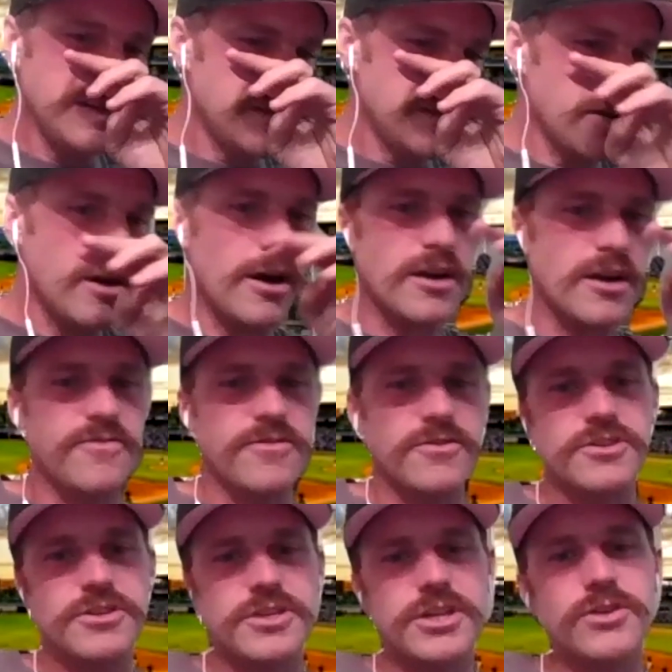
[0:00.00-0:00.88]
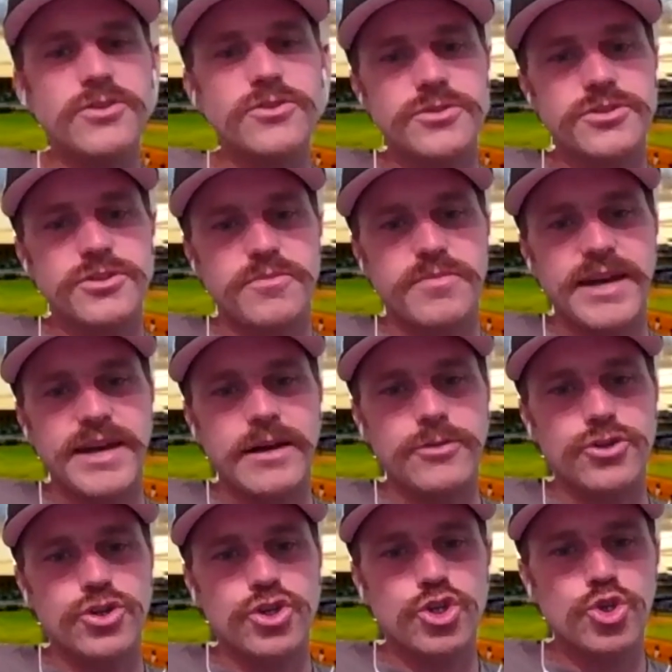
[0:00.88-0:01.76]
talk for years
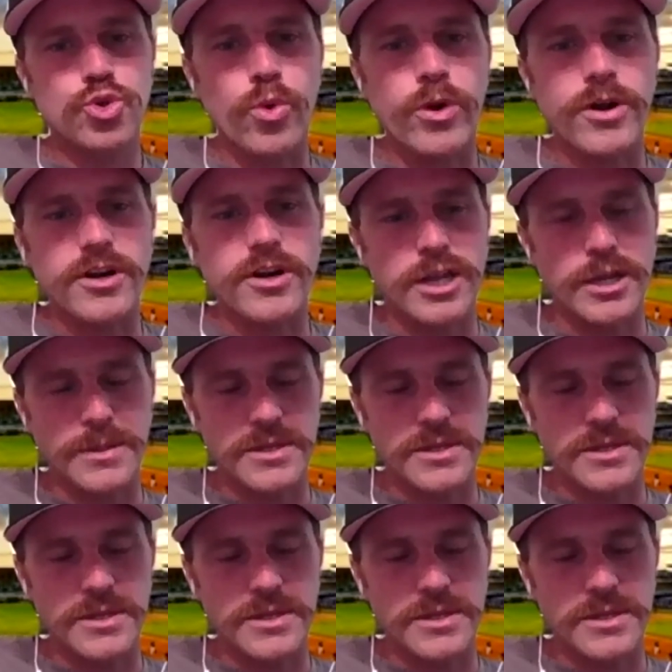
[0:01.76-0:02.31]
about shortening